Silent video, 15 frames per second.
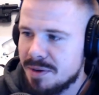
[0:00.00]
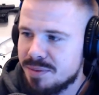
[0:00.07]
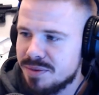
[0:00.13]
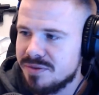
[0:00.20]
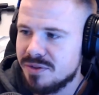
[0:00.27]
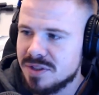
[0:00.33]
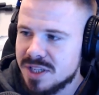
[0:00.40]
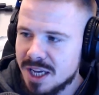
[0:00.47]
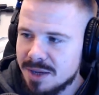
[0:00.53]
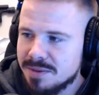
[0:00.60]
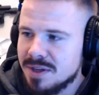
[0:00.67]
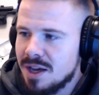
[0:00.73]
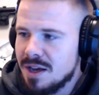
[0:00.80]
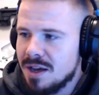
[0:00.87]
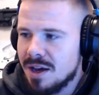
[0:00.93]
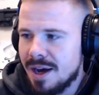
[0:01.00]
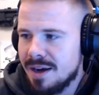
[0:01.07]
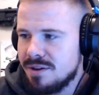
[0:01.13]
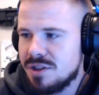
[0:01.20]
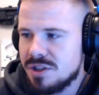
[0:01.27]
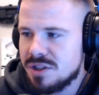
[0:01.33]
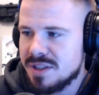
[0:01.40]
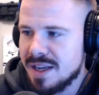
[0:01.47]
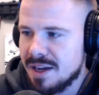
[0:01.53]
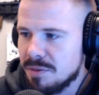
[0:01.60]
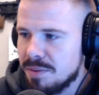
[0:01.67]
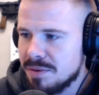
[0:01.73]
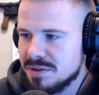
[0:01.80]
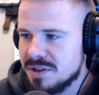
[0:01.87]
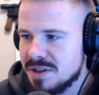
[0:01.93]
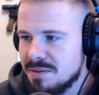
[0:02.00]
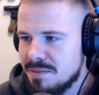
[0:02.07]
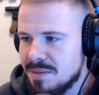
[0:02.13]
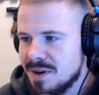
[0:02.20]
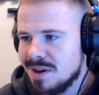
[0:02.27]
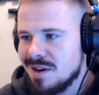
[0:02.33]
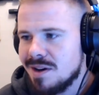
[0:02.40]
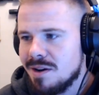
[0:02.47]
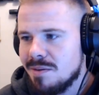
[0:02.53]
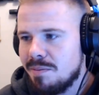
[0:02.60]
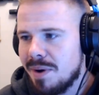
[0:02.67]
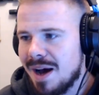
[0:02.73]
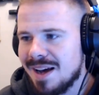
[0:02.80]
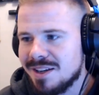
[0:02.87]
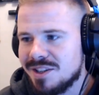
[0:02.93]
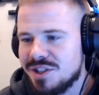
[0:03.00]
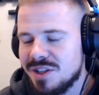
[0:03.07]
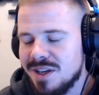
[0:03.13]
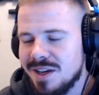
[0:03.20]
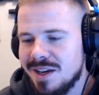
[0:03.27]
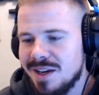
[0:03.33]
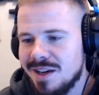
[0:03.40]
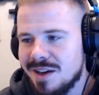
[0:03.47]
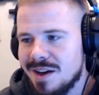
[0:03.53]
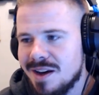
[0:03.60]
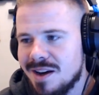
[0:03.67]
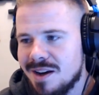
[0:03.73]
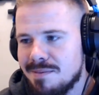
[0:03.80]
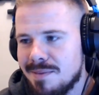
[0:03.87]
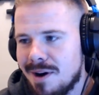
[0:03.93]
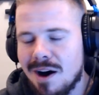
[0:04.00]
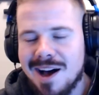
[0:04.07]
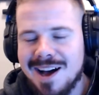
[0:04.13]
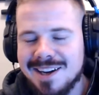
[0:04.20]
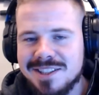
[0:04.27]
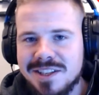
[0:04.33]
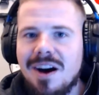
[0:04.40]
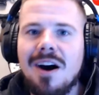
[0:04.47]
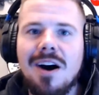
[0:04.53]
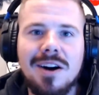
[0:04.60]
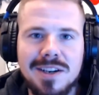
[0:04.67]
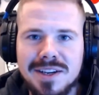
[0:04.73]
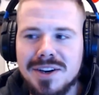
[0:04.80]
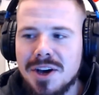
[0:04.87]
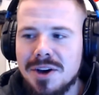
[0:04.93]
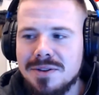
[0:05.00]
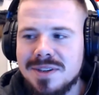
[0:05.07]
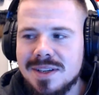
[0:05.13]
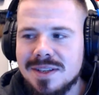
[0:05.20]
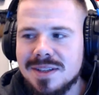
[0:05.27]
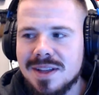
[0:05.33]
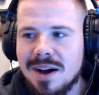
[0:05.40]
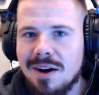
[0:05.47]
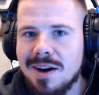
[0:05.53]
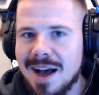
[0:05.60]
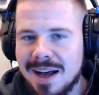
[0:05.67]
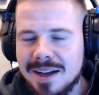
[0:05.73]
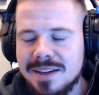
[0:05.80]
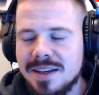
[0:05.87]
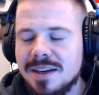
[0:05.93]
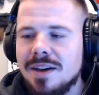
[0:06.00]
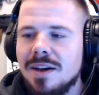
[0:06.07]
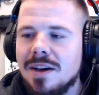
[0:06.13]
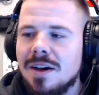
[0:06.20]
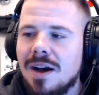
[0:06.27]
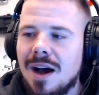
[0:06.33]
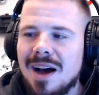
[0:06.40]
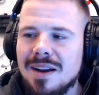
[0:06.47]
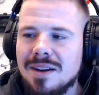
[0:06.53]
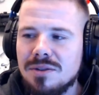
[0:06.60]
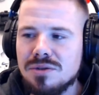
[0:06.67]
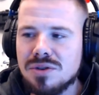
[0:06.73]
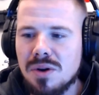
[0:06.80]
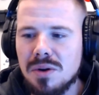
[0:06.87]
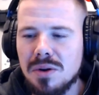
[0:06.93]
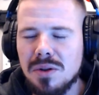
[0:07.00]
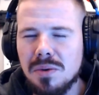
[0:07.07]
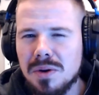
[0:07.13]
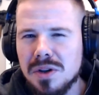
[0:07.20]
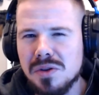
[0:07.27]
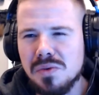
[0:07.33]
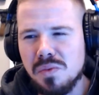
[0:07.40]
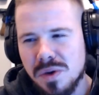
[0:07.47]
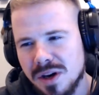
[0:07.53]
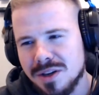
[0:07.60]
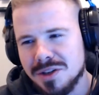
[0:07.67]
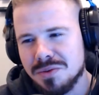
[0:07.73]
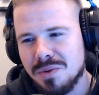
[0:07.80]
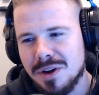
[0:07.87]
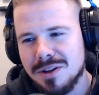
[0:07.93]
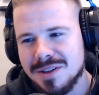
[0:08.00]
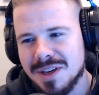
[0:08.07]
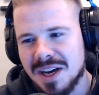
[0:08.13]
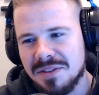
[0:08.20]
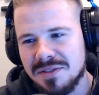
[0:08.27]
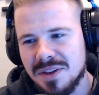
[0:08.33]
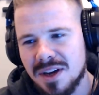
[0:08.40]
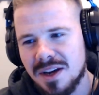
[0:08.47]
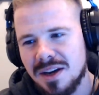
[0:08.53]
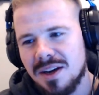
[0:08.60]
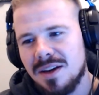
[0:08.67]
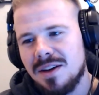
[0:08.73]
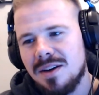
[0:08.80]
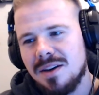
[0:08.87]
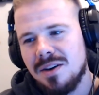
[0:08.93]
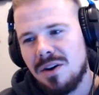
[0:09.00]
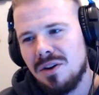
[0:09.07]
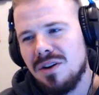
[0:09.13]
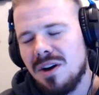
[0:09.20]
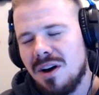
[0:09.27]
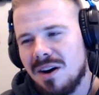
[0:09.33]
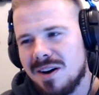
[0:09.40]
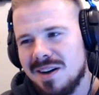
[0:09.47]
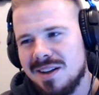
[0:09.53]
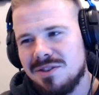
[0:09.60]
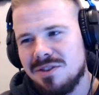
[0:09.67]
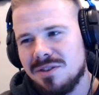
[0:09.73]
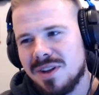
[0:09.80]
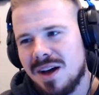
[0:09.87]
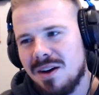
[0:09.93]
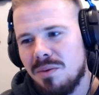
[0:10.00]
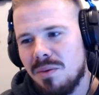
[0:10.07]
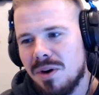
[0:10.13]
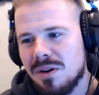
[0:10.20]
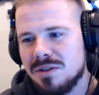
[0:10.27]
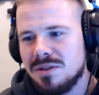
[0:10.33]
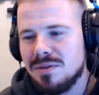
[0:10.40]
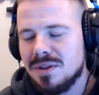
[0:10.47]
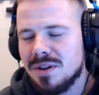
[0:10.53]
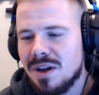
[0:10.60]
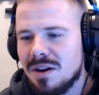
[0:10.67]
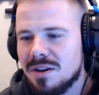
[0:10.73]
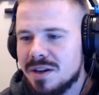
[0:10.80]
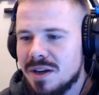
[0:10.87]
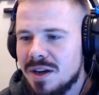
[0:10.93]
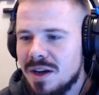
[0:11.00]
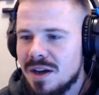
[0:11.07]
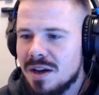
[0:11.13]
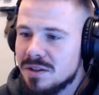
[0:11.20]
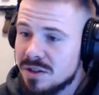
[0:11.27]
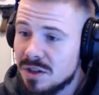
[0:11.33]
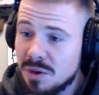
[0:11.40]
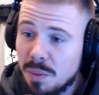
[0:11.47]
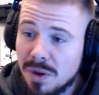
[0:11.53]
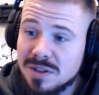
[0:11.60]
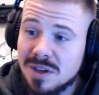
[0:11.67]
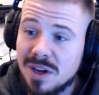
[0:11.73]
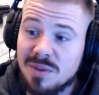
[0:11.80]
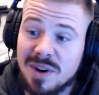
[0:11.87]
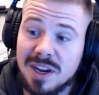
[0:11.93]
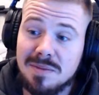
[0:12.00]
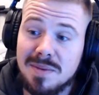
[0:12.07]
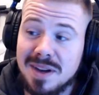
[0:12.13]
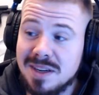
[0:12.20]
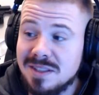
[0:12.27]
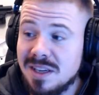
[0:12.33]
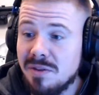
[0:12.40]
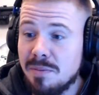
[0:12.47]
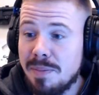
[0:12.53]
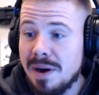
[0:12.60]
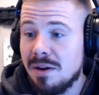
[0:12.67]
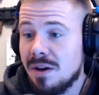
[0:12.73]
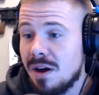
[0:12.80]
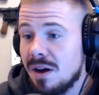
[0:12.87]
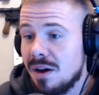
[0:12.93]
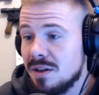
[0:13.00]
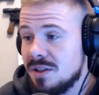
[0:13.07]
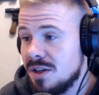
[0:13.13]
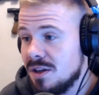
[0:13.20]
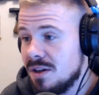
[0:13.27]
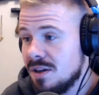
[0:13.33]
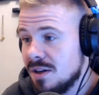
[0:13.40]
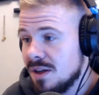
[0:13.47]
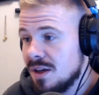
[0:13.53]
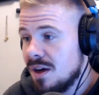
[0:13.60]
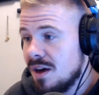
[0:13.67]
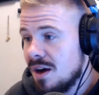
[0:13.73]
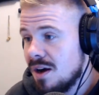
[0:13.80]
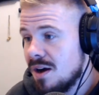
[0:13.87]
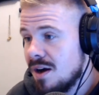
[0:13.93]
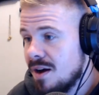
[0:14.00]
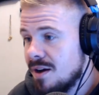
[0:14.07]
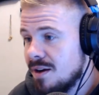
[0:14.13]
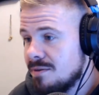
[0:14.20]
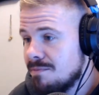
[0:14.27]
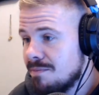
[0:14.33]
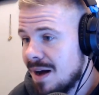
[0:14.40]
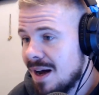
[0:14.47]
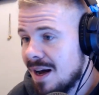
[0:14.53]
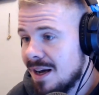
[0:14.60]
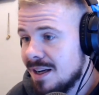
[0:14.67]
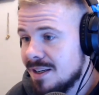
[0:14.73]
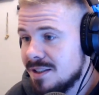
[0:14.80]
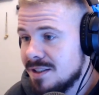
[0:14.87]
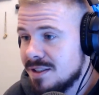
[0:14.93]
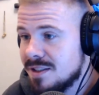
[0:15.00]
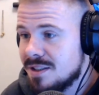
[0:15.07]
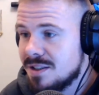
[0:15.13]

footsteps and just sneak up onto them, but actually I actually hardly noticed that I had it, and it was kind of one of the worst ones after unlocking. It took that a while to unlock. So the ones that I recommend is either Battle Harden and